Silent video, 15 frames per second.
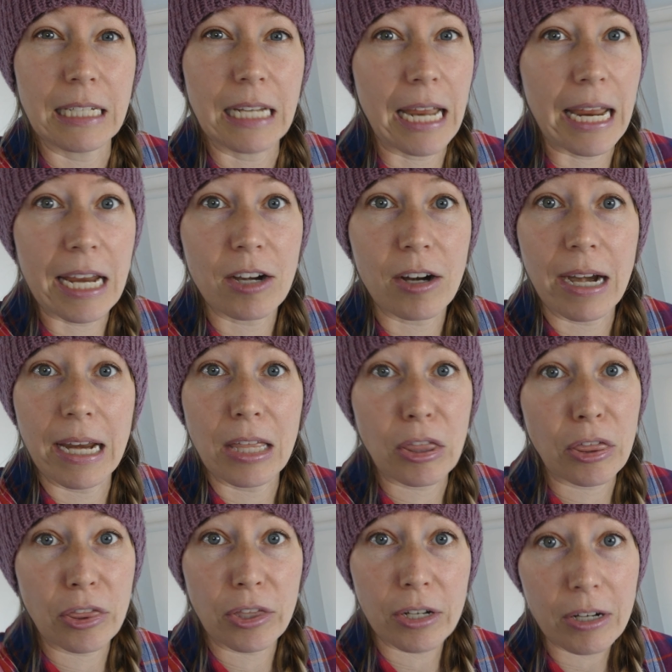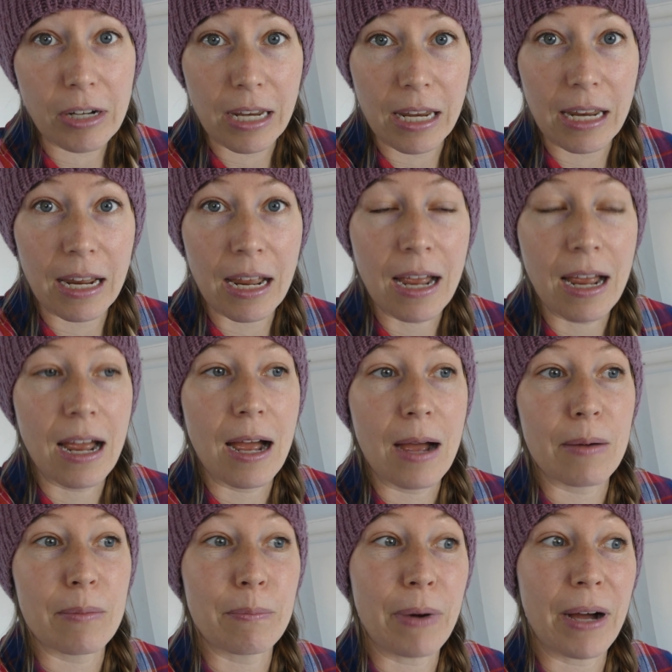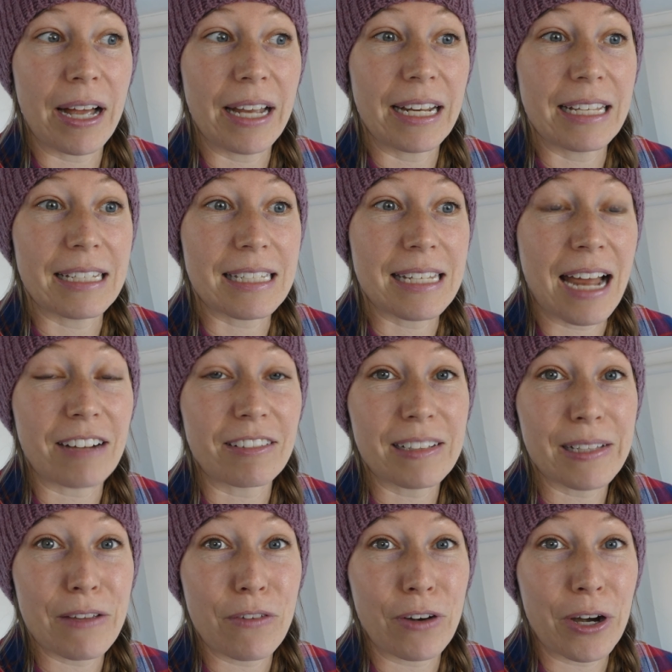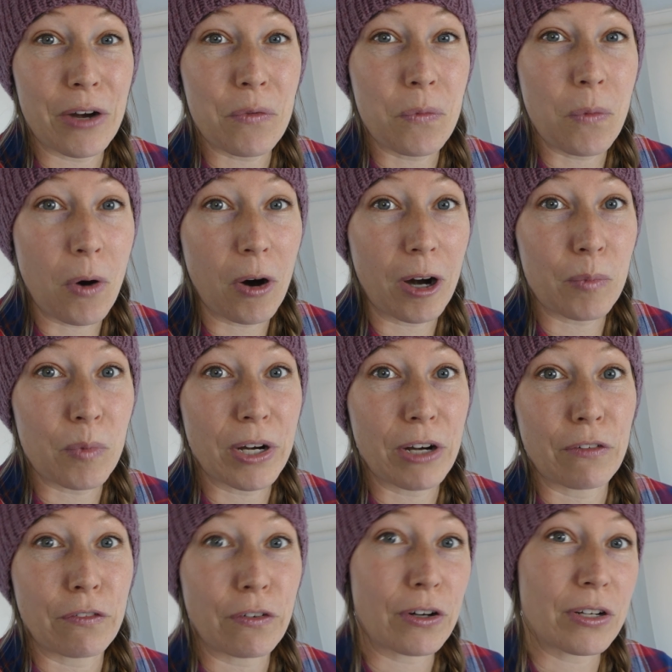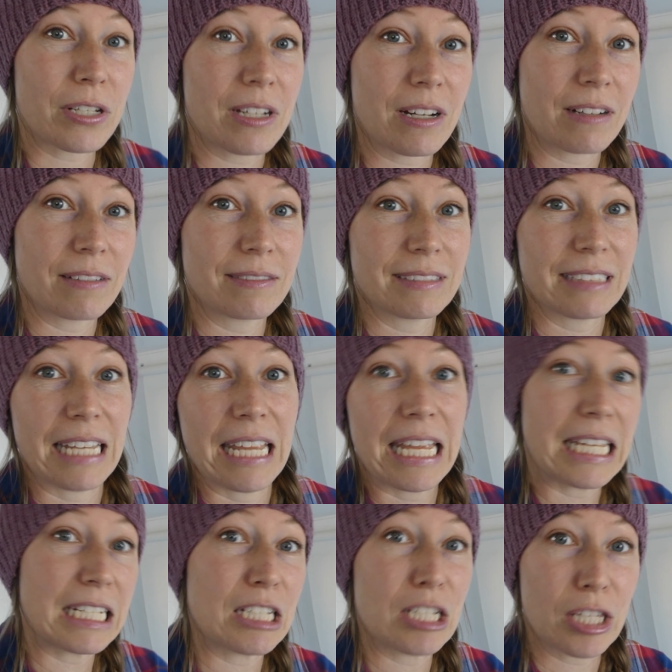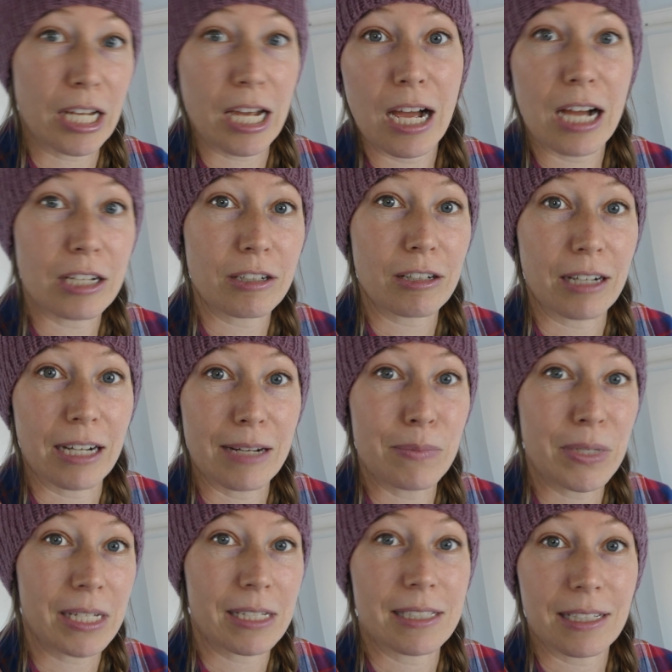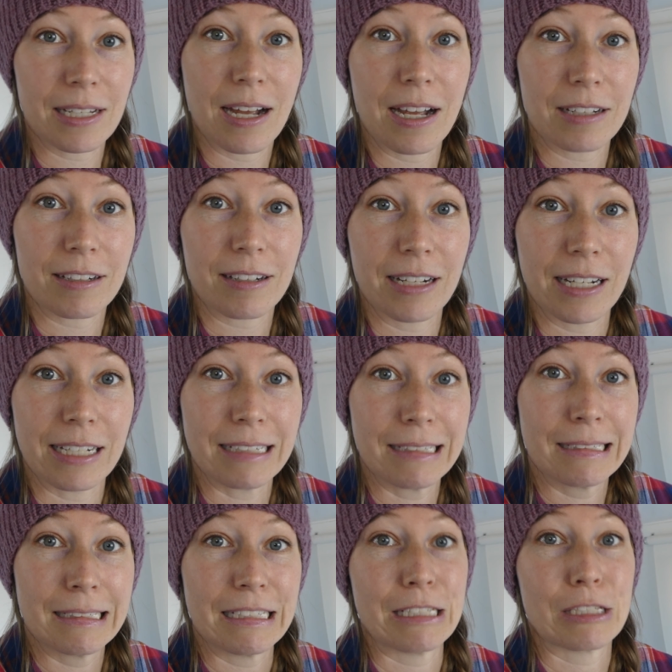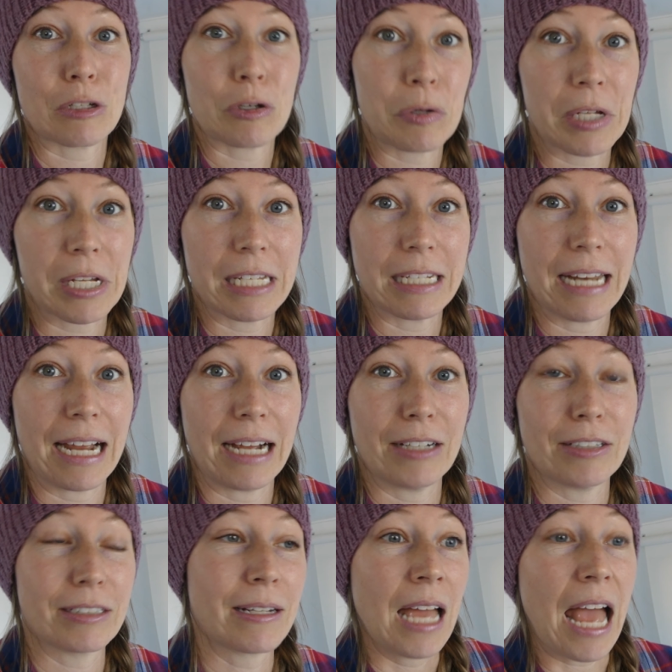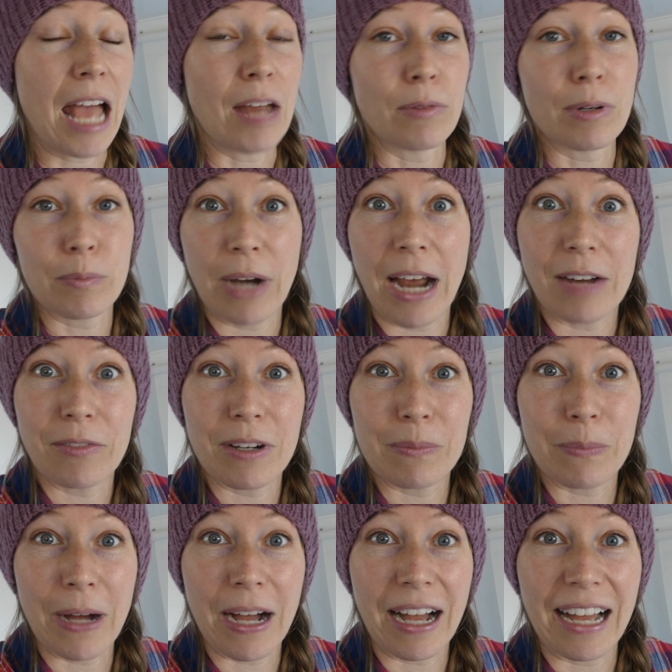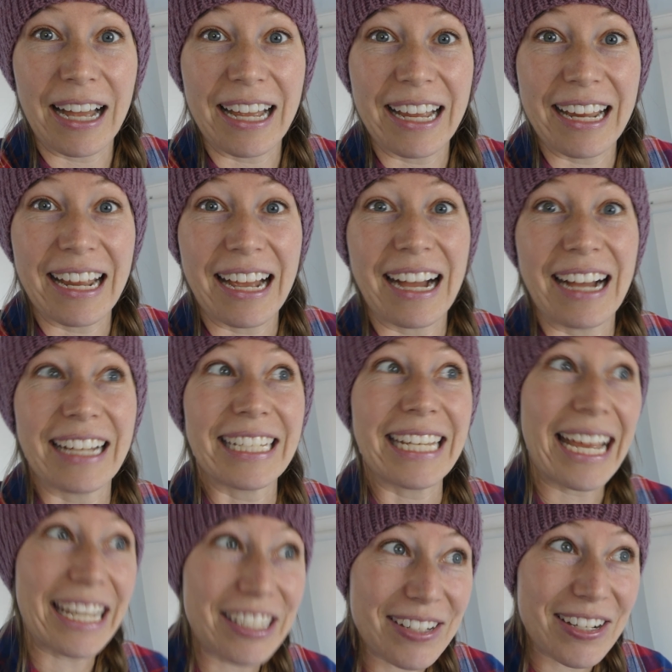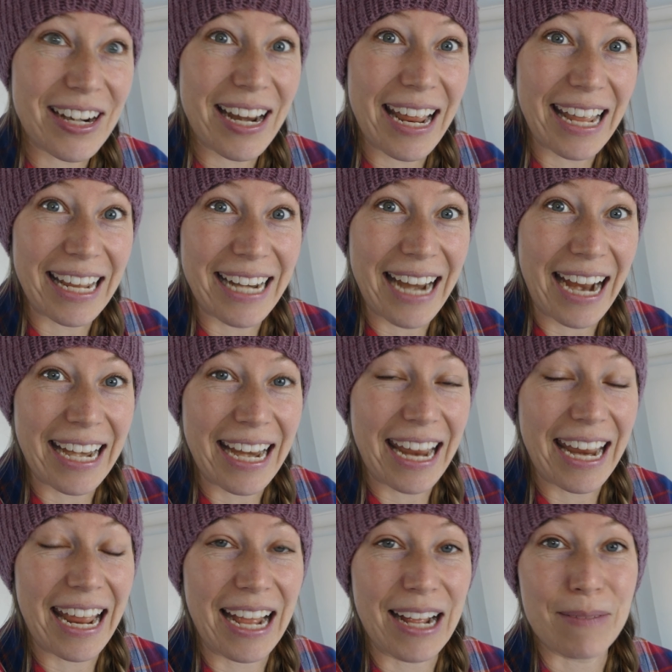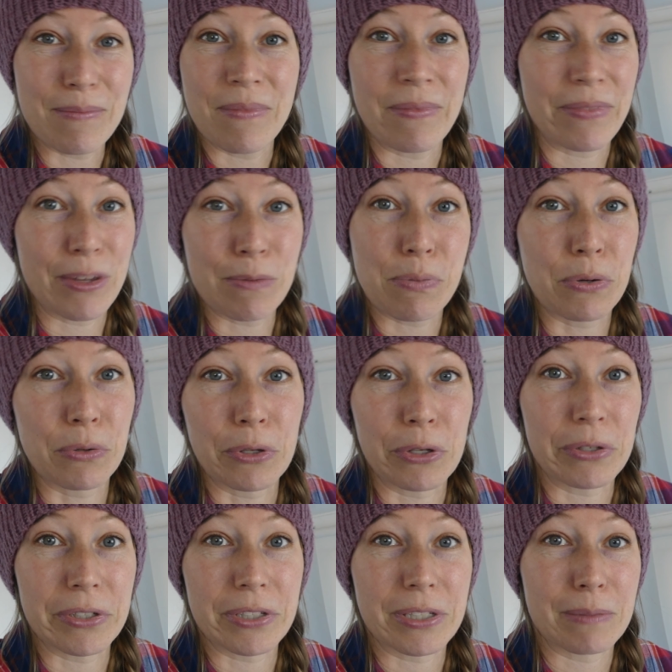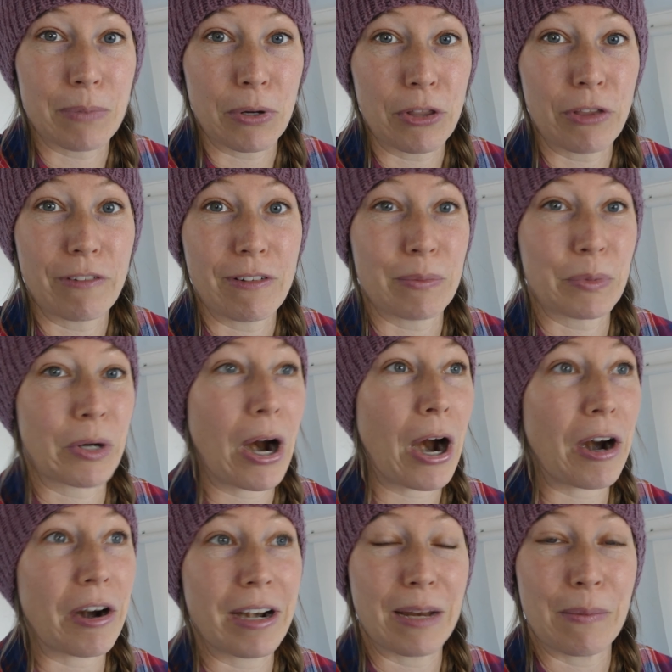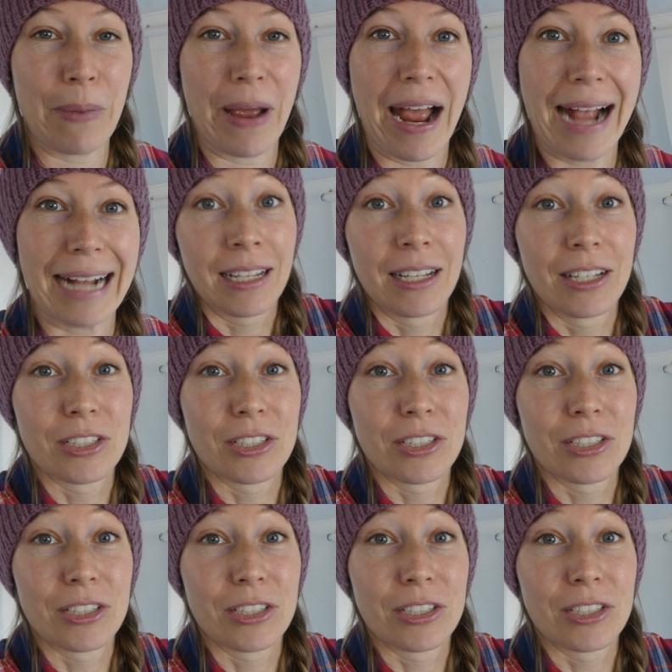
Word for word: eight or eight thirty, but it's not really very warm when it first hits the concrete because the concrete is cooling it down. And when Brad went by uh, yesterday at nine a m, the pools, both of them, were already packed.